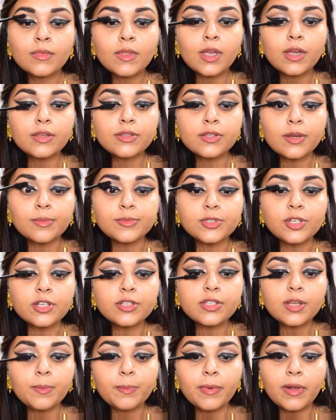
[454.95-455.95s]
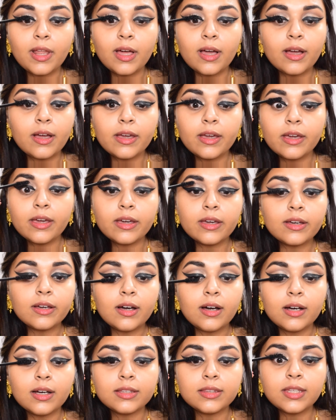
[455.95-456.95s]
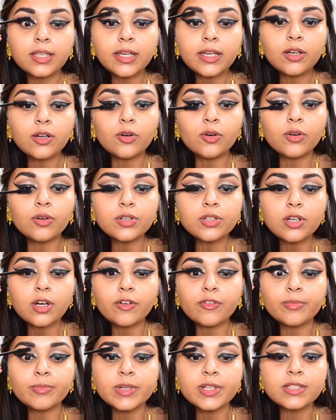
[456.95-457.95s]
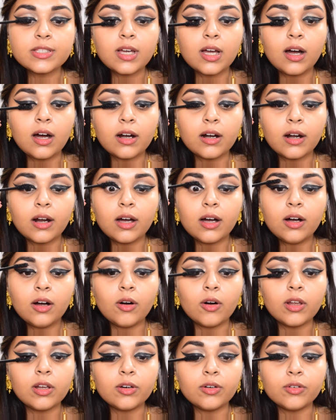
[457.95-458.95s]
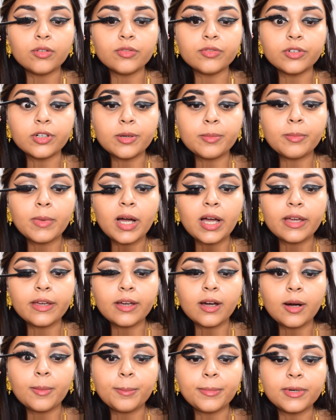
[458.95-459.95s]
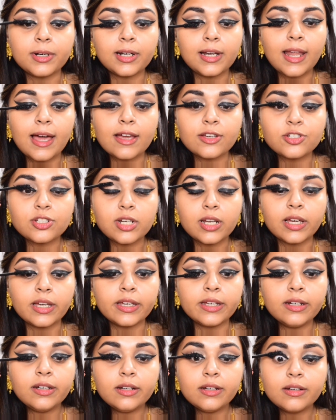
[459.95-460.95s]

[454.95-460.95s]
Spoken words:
So I'm just applying a thick coat of mascara all over my upper lash line.